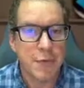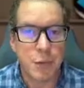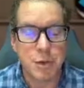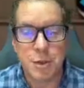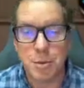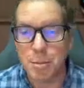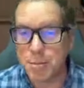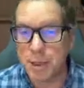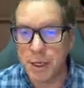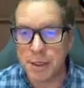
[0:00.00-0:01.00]
Of course, you
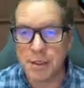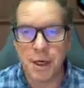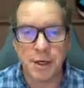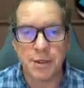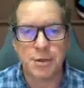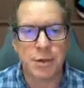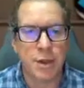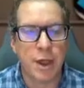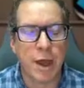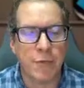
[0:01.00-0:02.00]
must be in attendance
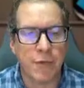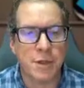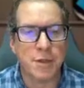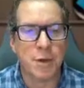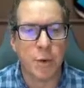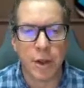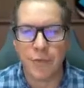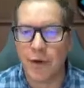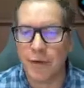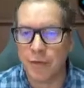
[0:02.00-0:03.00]
during the live event to
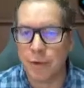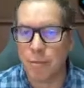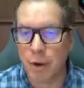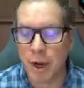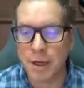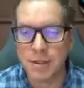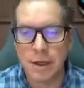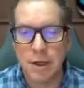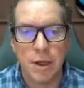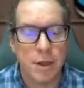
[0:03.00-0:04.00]
qualify for the prize.
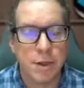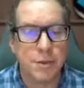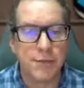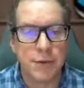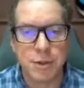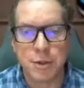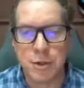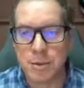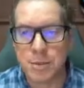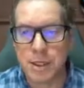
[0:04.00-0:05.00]
Those official
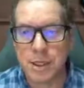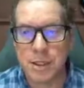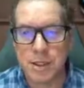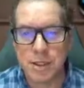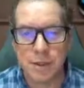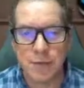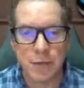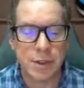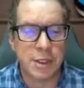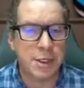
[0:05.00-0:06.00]
terms and conditions
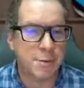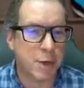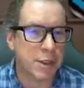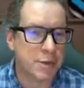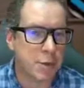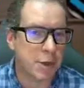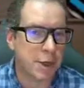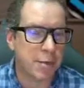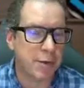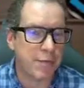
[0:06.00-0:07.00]
for today's prize
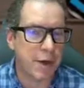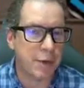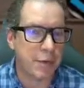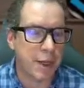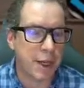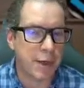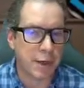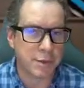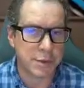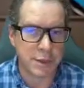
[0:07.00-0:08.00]
drawing can be found in the
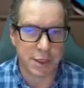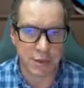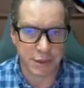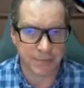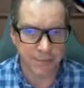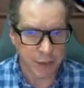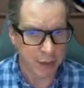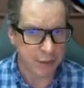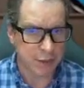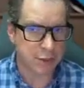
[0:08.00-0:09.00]
handouts section.
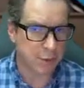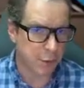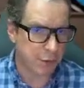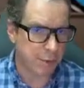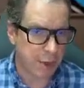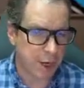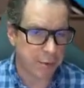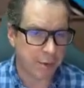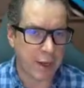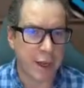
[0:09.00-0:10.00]
Just scroll to the
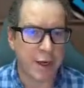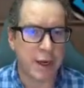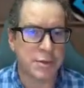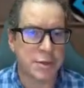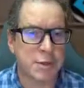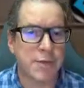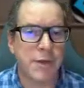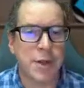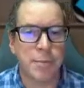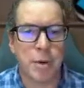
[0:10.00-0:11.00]
bottom of the handouts and you'll
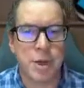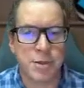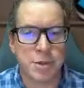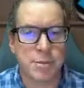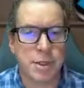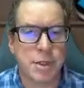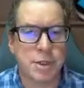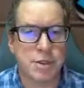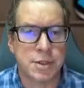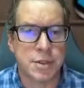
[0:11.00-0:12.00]
find the prize terms and
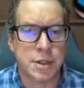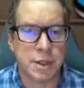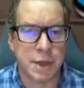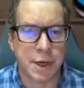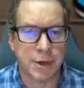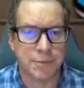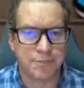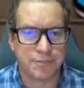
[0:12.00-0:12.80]
conditions link there.